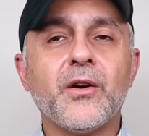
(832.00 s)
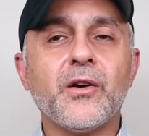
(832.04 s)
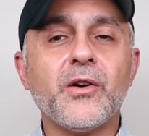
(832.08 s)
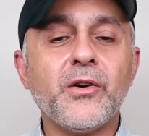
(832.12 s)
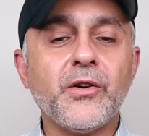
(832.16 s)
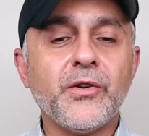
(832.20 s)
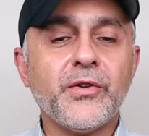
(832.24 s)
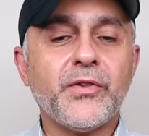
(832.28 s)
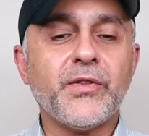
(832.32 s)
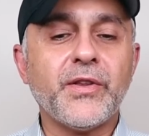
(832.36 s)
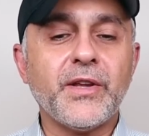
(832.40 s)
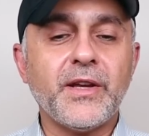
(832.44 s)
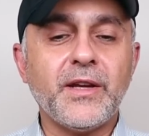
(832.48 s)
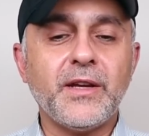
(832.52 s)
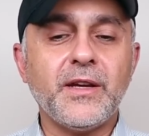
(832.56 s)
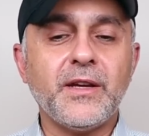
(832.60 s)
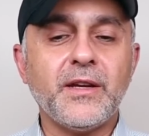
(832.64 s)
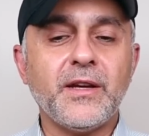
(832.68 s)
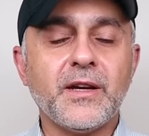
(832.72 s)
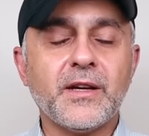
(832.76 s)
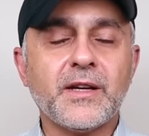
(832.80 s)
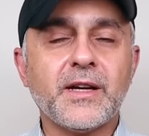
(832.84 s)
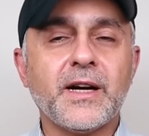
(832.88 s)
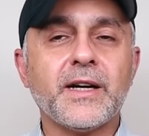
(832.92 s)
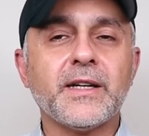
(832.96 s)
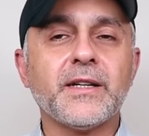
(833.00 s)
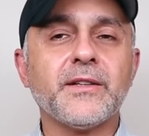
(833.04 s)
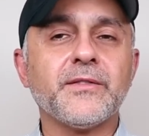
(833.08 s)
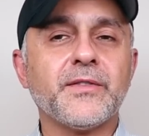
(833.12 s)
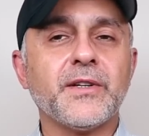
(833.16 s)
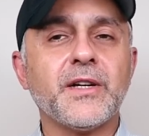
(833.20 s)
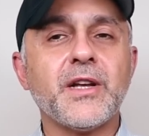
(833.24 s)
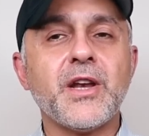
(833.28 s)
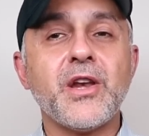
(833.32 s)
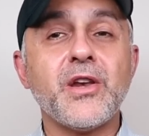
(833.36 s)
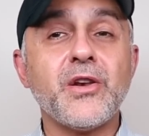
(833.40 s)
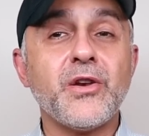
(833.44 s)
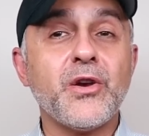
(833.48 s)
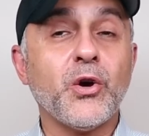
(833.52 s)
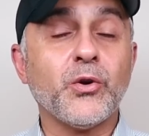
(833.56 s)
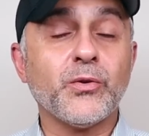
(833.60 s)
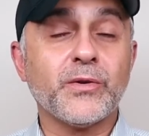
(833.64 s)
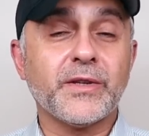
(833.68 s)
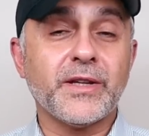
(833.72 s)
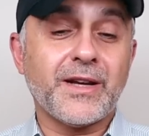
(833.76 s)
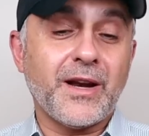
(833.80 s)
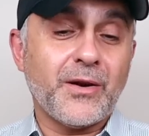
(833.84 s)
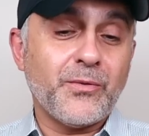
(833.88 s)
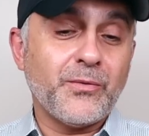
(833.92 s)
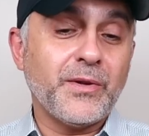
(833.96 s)
earthy kind of a
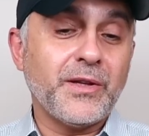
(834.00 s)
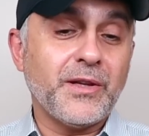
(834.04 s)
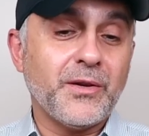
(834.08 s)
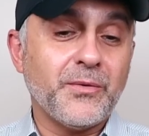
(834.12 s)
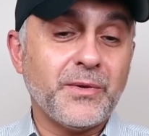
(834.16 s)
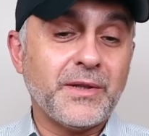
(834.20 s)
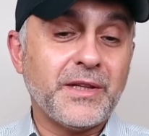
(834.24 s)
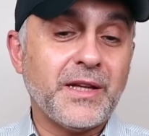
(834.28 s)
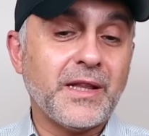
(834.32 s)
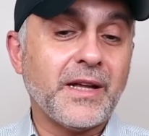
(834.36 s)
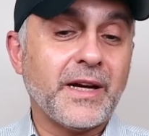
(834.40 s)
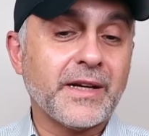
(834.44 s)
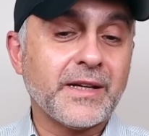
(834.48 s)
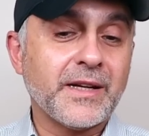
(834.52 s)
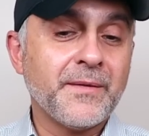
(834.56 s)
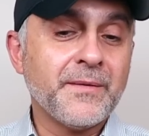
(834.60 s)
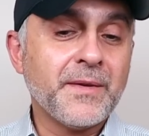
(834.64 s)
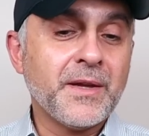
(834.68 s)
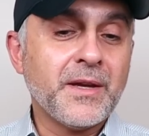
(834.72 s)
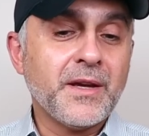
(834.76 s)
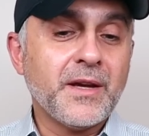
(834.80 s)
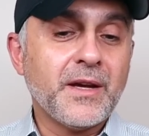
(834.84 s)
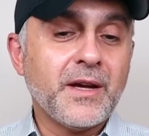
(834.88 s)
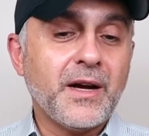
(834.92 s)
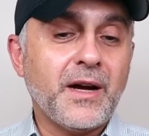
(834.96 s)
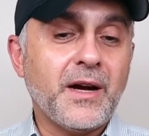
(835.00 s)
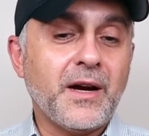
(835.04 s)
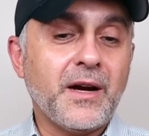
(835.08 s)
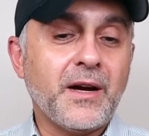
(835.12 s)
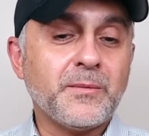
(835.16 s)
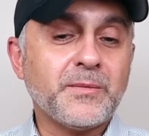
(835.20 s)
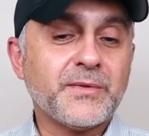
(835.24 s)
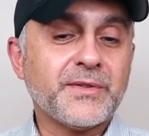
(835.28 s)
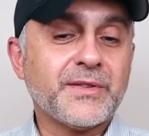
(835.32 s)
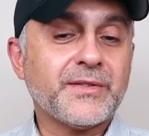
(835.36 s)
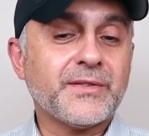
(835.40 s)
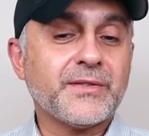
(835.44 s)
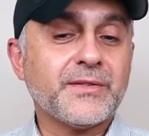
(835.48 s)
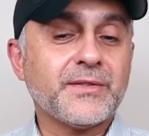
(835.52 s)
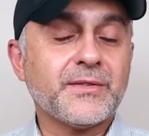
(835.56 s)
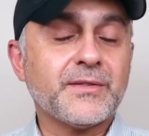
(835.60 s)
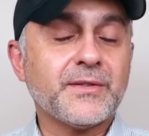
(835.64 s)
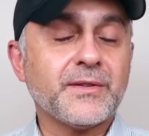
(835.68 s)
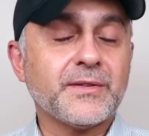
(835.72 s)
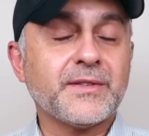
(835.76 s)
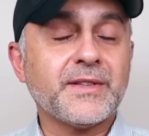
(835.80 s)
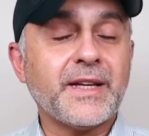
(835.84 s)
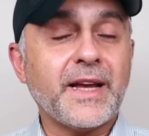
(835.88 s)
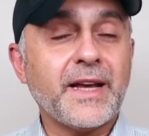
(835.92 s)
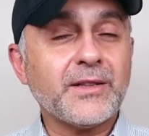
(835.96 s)
note that I really, really like. Um,
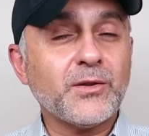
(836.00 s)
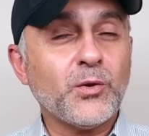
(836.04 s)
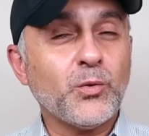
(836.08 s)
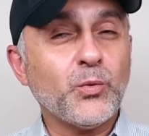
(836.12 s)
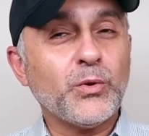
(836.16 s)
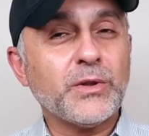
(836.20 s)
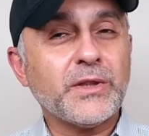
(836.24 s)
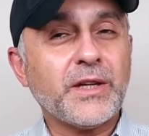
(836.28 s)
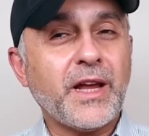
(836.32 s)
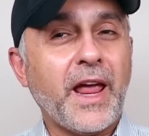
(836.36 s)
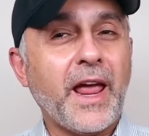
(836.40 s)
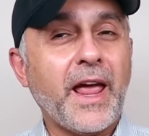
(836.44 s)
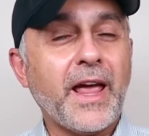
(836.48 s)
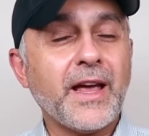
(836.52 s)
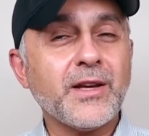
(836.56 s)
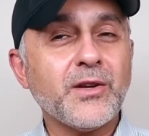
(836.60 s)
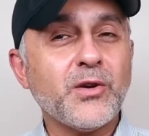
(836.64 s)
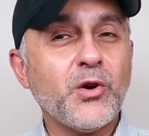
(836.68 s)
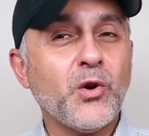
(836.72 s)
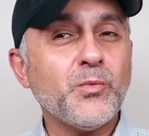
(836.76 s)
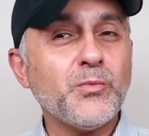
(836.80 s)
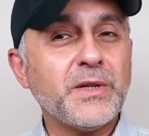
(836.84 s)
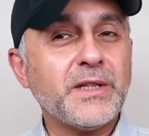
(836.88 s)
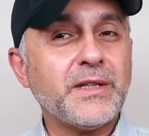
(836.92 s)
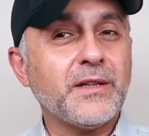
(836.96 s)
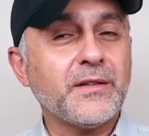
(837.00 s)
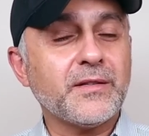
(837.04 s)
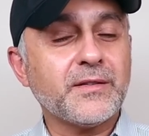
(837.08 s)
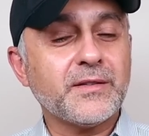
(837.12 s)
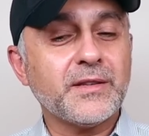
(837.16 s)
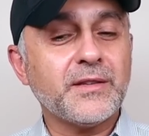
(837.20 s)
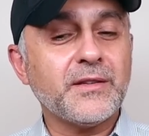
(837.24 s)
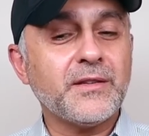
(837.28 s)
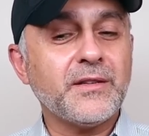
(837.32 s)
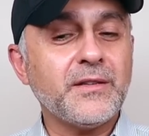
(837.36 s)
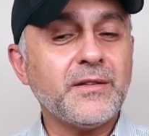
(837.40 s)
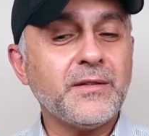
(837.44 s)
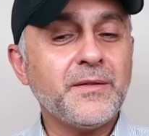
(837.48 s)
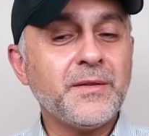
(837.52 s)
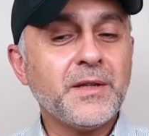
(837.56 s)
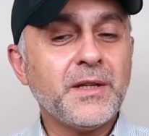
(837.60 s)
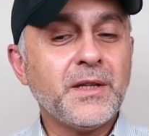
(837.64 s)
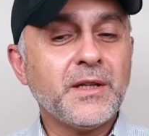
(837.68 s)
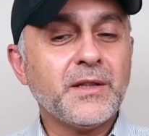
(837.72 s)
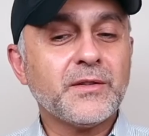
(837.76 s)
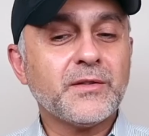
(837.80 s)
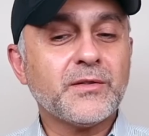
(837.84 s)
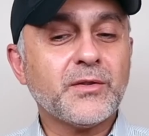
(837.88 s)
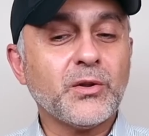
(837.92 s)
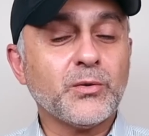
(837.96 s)
sandalwood can go medicinal,
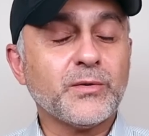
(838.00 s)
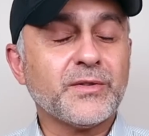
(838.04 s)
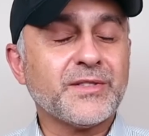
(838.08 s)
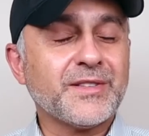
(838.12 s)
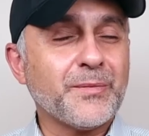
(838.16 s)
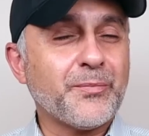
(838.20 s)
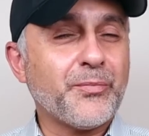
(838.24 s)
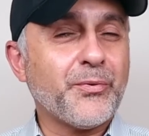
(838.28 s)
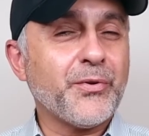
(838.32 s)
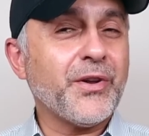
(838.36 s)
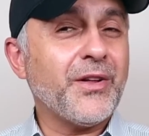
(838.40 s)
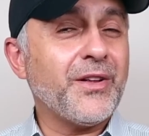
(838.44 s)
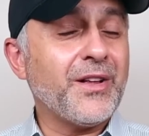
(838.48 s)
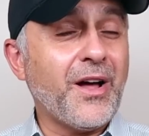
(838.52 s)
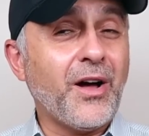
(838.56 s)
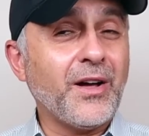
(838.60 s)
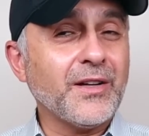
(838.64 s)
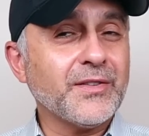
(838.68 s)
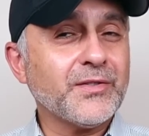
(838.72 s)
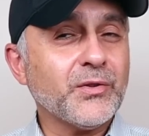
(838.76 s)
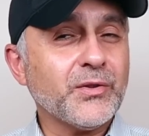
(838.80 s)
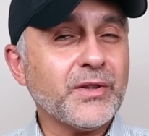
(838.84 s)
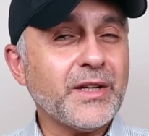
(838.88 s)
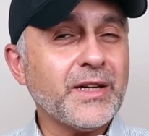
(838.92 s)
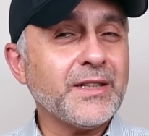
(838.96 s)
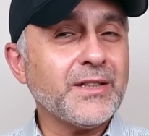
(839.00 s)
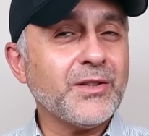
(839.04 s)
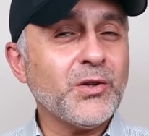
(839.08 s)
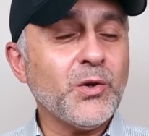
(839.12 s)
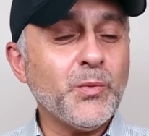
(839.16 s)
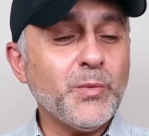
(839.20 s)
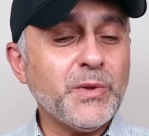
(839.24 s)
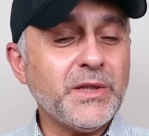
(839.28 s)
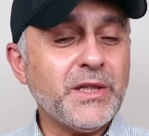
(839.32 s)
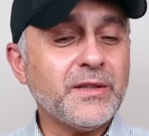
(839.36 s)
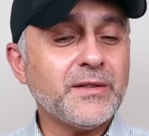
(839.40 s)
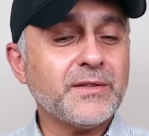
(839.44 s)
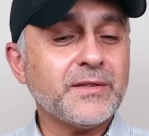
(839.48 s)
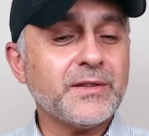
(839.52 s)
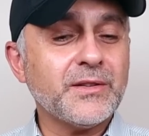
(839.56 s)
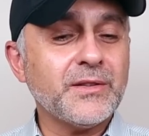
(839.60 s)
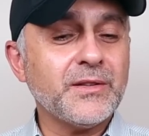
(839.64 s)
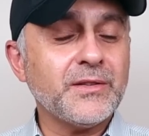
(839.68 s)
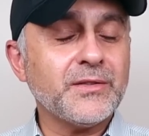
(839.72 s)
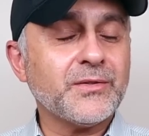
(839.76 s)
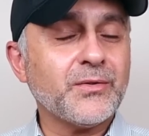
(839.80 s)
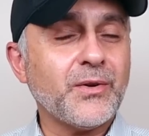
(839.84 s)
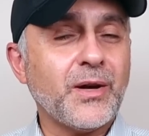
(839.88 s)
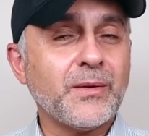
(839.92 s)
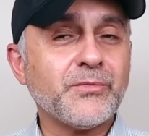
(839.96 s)
so Cypriol also can go
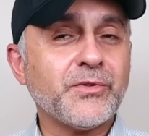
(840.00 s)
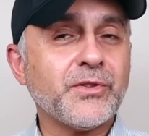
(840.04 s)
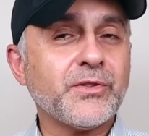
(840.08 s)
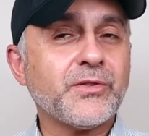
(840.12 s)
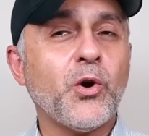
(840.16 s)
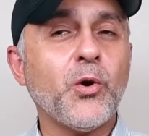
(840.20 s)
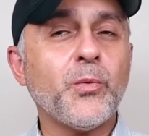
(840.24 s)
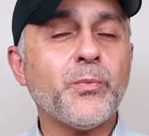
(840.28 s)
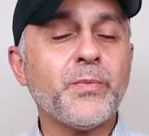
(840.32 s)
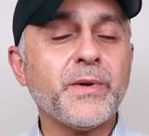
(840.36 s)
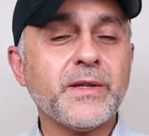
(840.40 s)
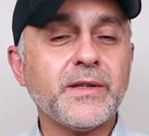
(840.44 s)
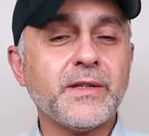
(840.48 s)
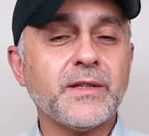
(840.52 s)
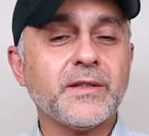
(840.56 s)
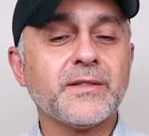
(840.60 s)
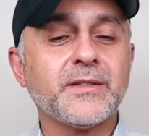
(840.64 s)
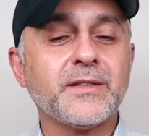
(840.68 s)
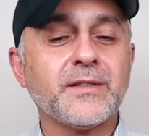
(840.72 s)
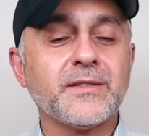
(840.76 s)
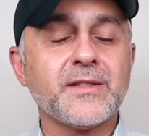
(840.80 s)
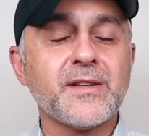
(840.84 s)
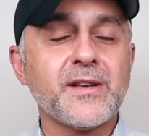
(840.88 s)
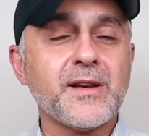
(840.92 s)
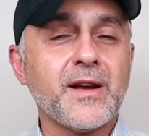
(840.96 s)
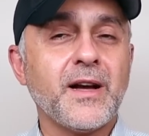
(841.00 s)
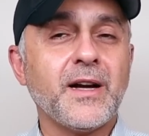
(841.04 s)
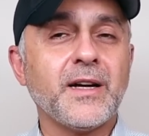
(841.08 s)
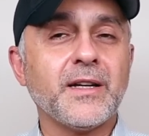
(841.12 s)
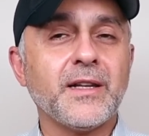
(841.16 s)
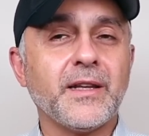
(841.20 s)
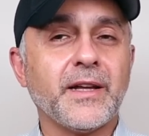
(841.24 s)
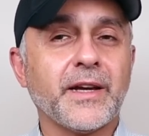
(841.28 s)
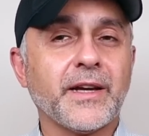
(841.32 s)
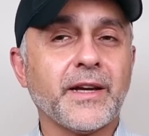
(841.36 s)
medicinal, so I'm just hoping this is not